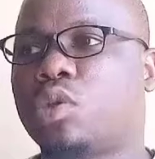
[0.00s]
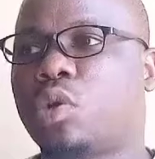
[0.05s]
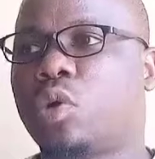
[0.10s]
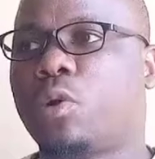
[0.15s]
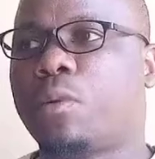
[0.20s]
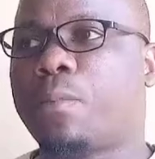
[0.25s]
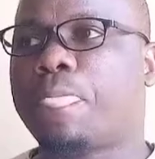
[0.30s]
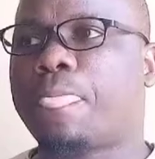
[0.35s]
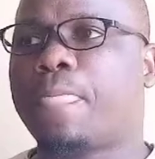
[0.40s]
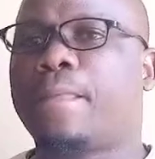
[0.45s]

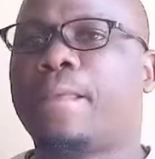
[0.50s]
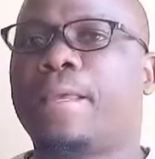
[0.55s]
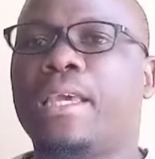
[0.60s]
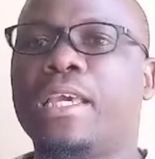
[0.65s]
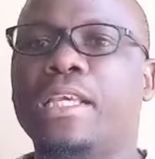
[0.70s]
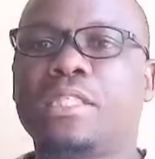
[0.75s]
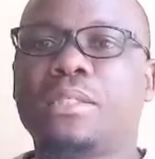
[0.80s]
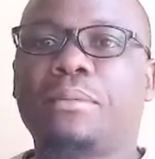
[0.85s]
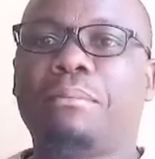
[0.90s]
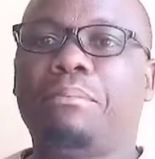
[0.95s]
So
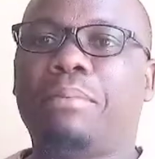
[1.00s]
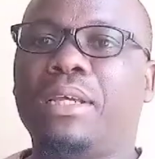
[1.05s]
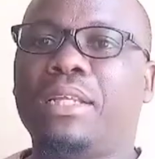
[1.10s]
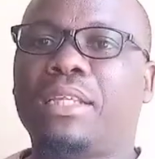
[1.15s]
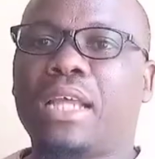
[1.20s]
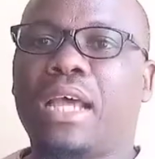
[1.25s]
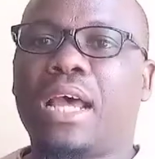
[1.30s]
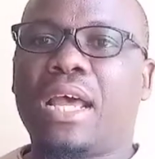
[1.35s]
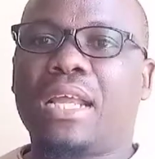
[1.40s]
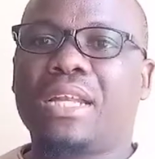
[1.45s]
it's
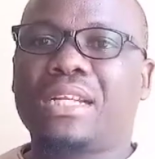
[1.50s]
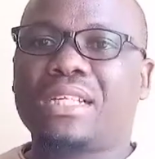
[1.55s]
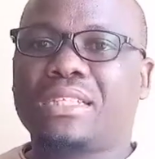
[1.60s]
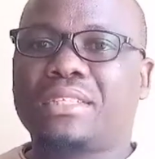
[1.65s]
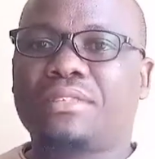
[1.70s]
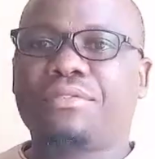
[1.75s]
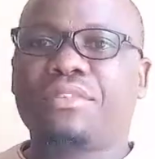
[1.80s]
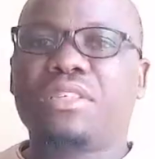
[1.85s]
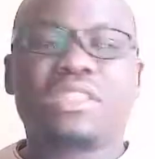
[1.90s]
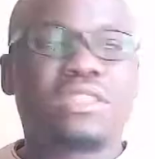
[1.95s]
better, and
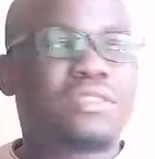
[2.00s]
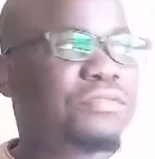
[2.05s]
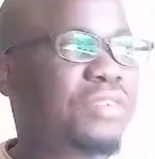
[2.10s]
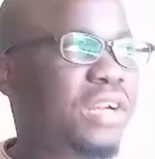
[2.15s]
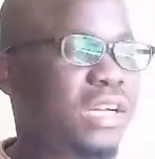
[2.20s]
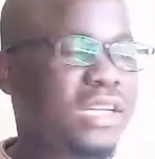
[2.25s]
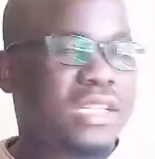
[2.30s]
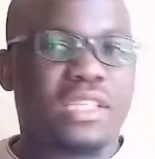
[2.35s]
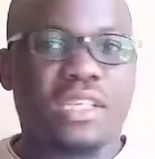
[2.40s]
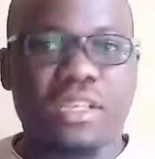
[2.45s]
it's
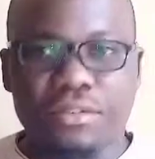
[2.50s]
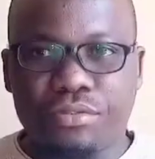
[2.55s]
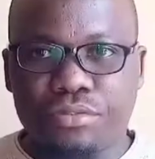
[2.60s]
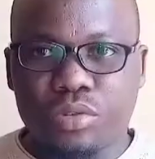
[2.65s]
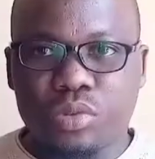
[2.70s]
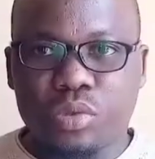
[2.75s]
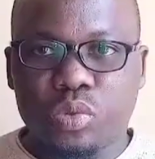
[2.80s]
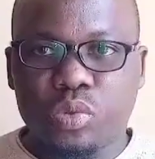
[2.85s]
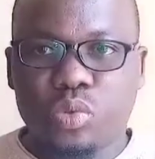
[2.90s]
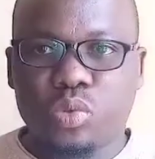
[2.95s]
very
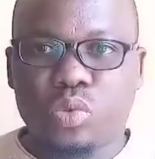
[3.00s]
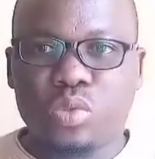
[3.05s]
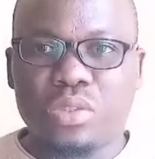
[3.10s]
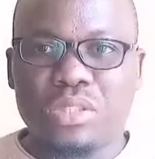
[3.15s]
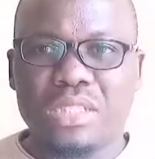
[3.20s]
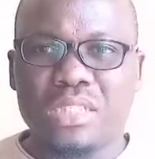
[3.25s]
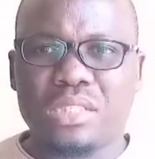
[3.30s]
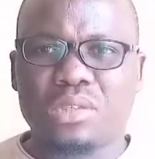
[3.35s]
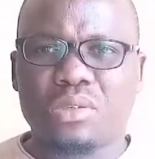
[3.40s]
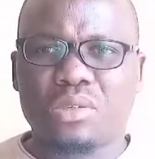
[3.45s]
safe
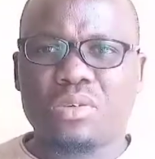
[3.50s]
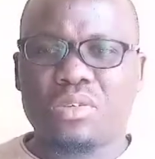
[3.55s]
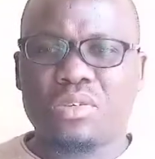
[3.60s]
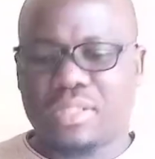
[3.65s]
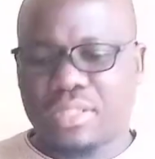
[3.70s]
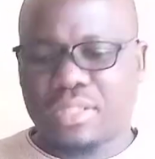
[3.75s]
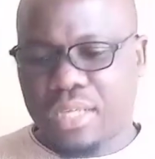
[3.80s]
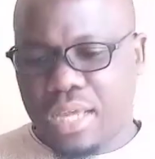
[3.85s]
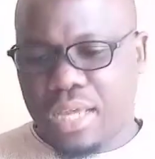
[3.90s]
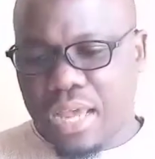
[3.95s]
to
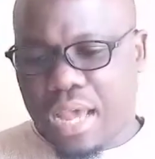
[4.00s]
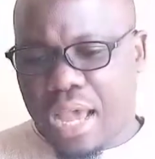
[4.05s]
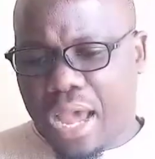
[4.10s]
disclose.